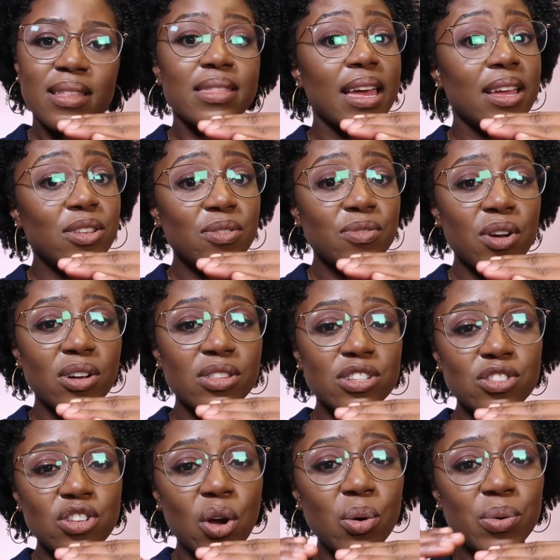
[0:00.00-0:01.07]
Then you've got the
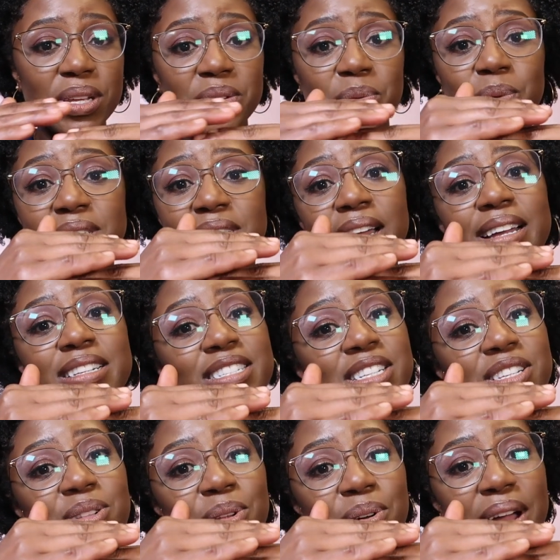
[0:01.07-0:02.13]
toning, which I
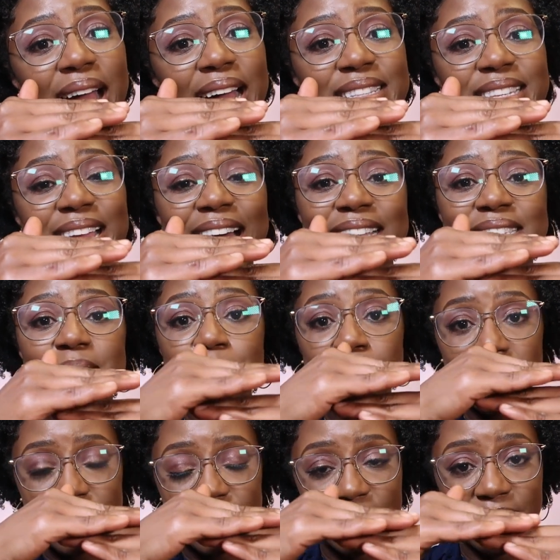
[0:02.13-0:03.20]
actually look at as
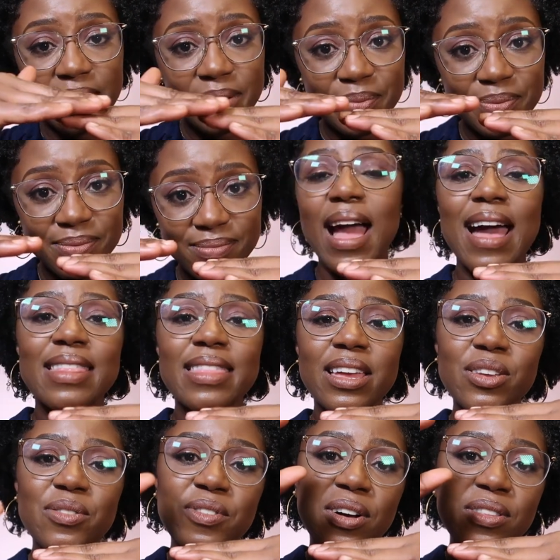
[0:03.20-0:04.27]
butter. And
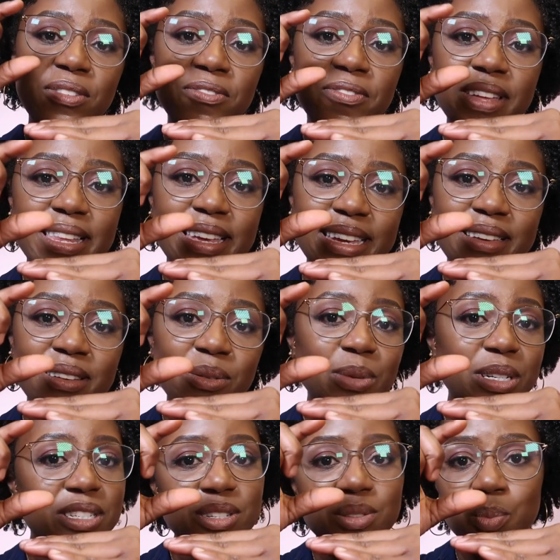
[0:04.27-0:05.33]
then you've got the filling,
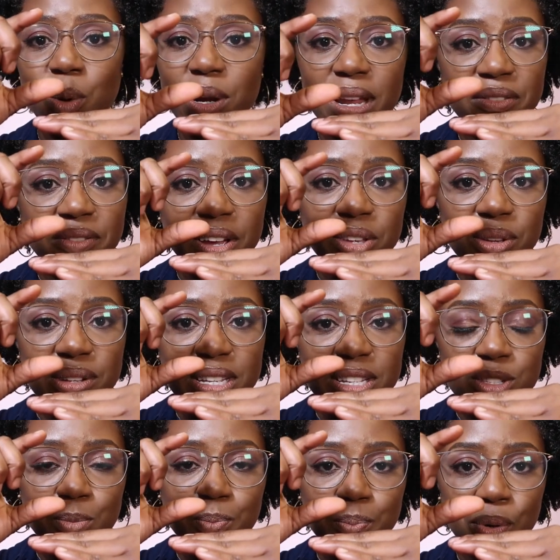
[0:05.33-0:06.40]
which is whatever you
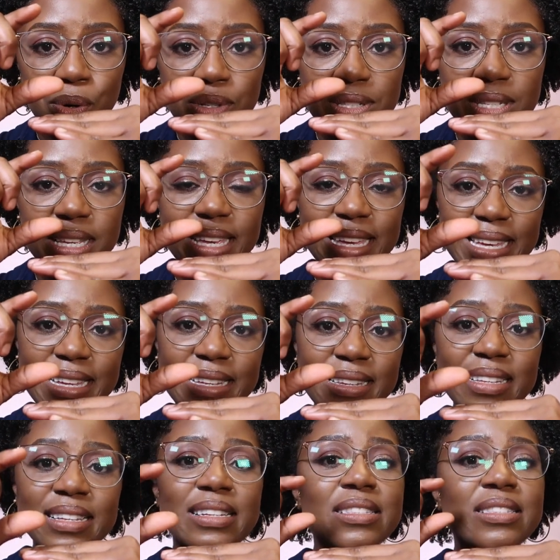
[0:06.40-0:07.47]
need to put
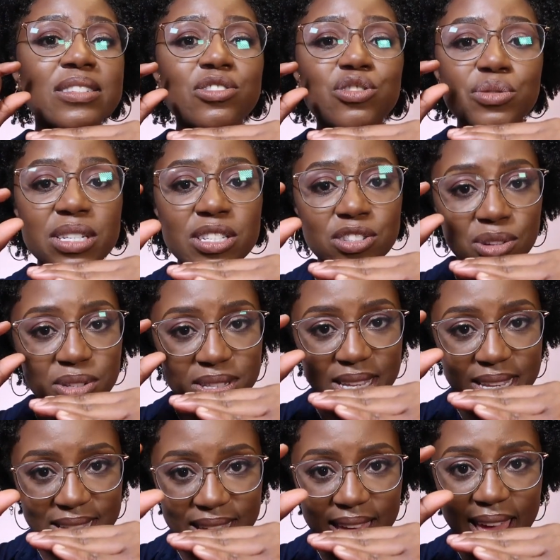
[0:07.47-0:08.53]
in to treat your
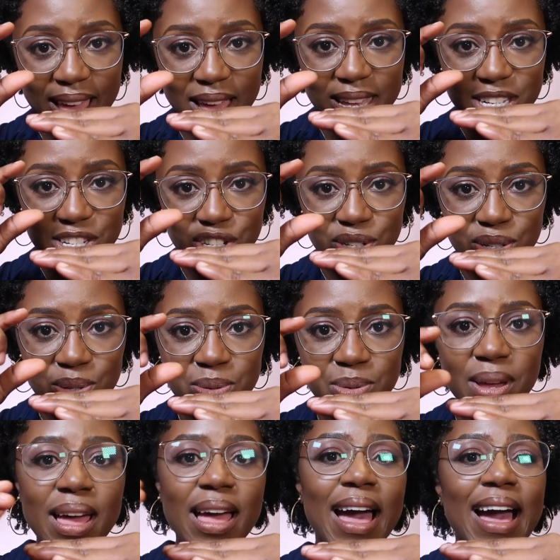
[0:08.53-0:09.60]
skincare issue.
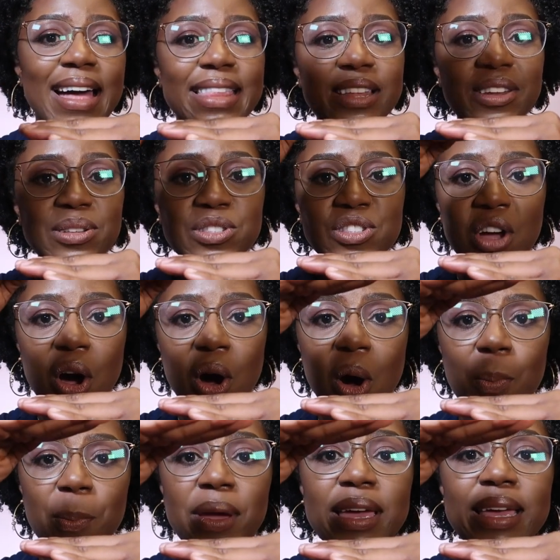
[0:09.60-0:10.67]
And then on
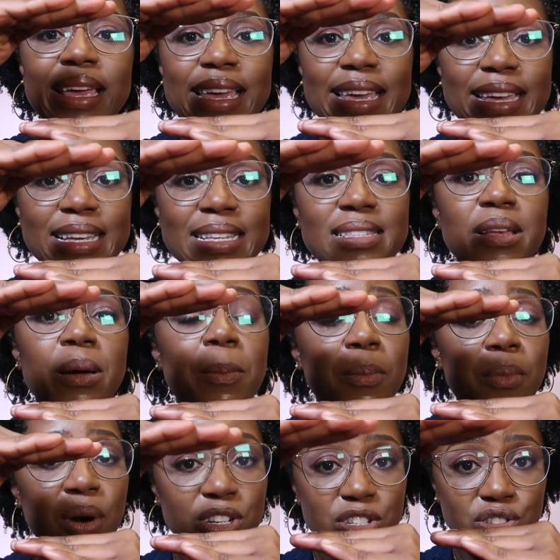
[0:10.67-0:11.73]
top is
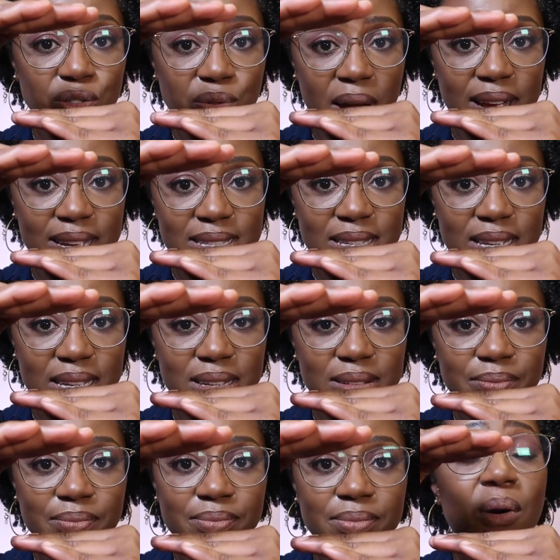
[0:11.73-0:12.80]

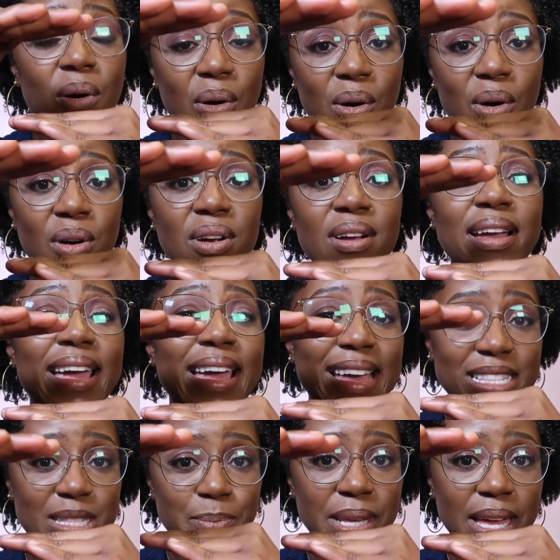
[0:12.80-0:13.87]
moisturizing or
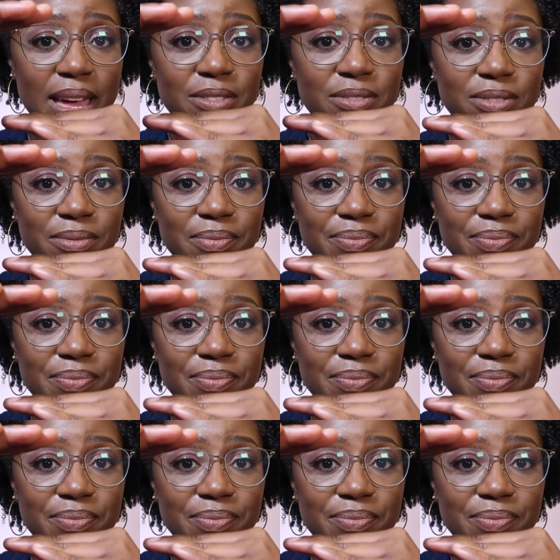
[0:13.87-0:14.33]
SPF.